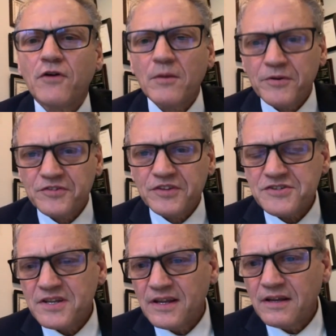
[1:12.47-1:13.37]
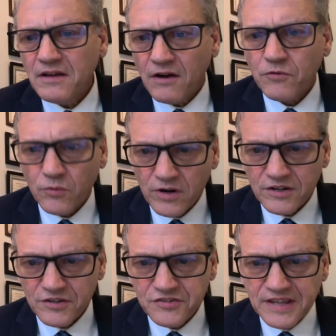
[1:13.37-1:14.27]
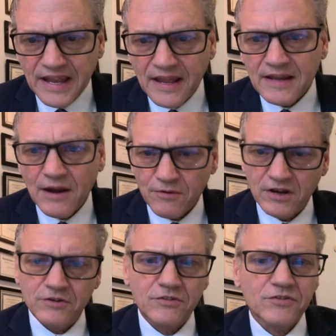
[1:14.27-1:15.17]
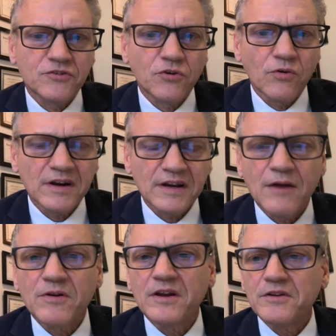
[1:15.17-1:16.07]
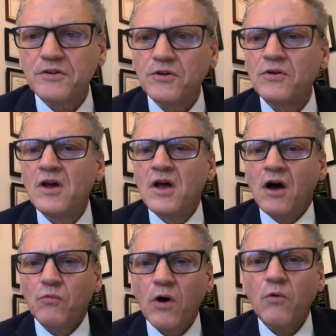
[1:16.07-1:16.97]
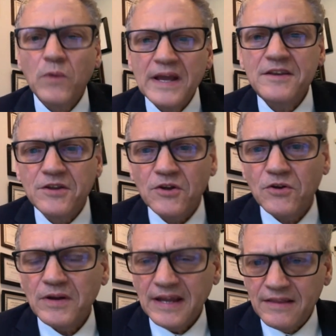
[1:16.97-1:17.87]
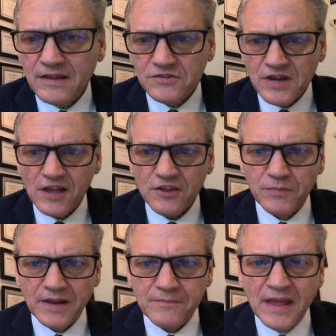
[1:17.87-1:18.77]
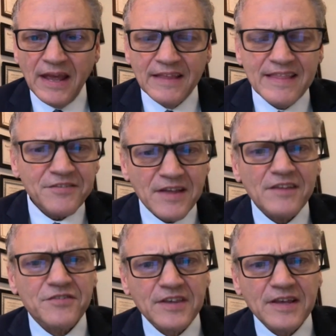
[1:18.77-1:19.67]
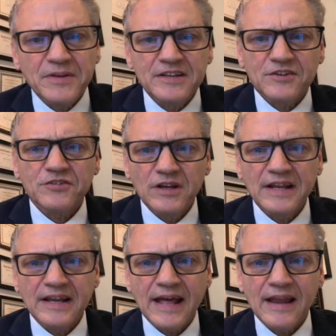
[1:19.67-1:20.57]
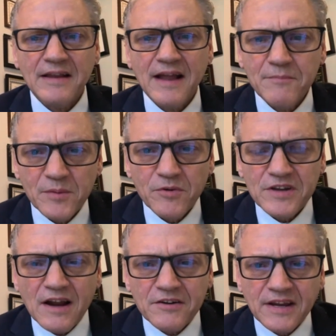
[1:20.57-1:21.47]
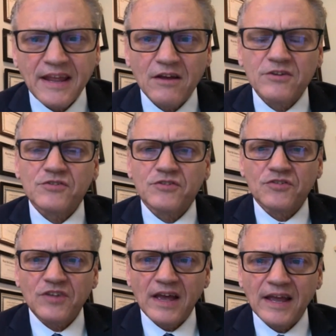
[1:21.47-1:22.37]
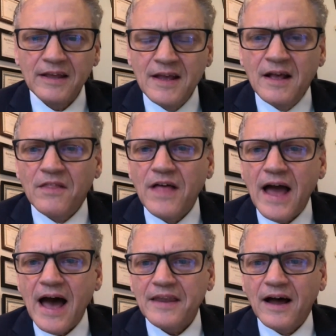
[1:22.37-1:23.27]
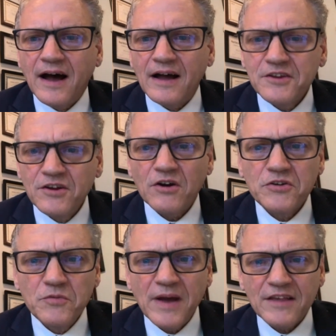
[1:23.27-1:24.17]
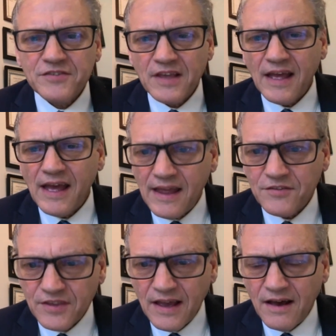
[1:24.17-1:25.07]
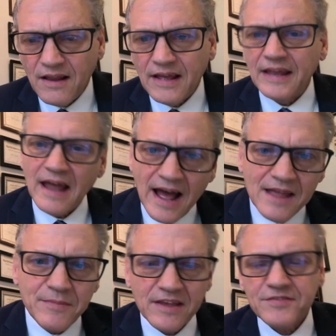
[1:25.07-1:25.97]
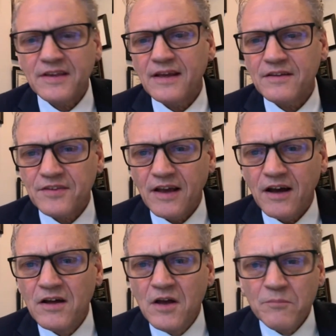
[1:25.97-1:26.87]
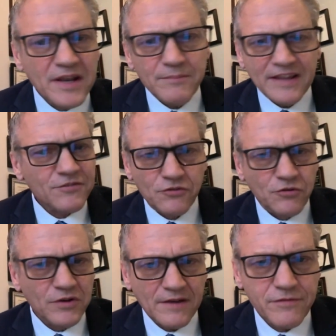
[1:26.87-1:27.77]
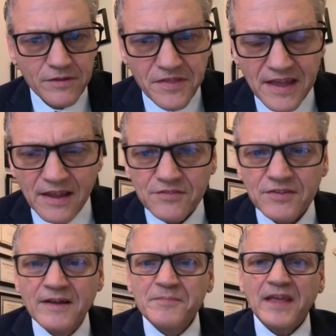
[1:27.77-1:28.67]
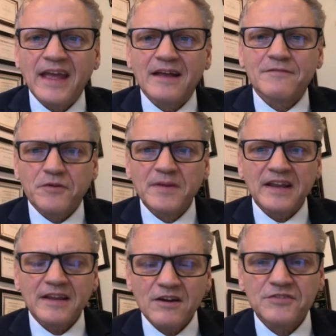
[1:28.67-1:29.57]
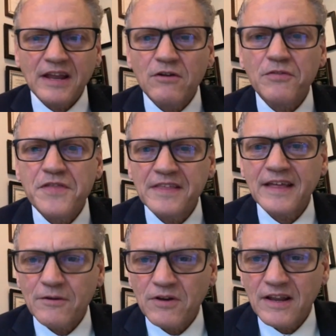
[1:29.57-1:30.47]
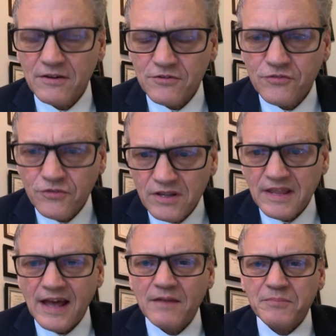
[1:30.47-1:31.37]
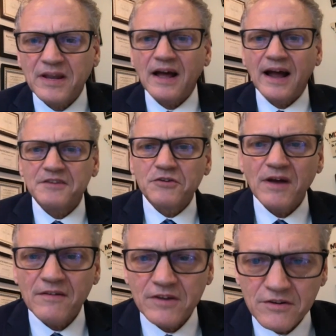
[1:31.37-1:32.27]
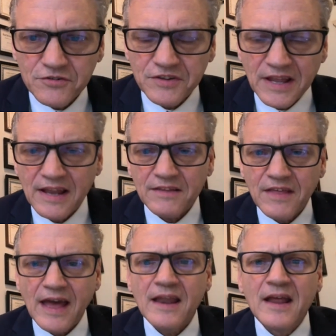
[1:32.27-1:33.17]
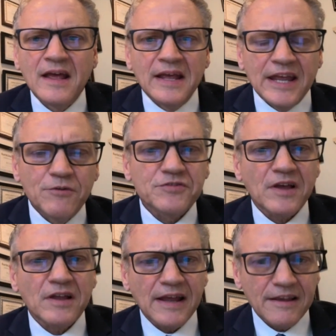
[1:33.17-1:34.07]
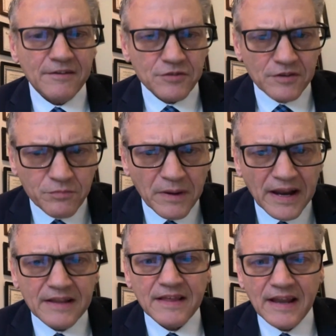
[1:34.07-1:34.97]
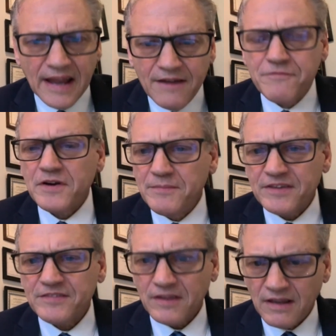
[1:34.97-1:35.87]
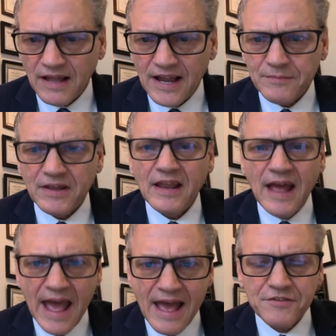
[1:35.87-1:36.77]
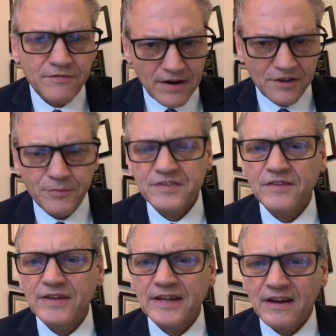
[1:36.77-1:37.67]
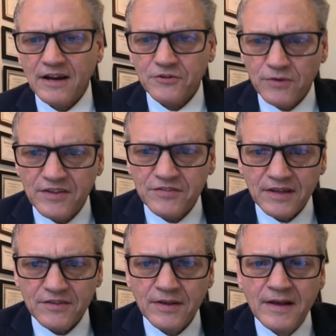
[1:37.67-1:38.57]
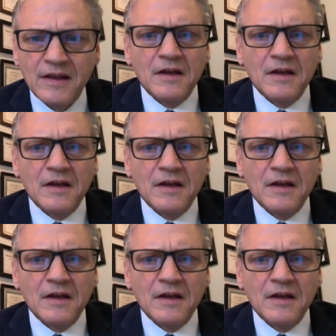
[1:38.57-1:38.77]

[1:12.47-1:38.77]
for our positioning, of where we're going to stand, how we're going to do the torque, and how we're going to do what we do in the adjustment. And that's not simply just looking at it. I remember Dr. Kale used to say that, you may say ASL and I may say ASL, but it means two different things. And for many years, I don't think that I really understood that. But I do have an understanding that he was explaining that every misalignment has a very specific characteristics.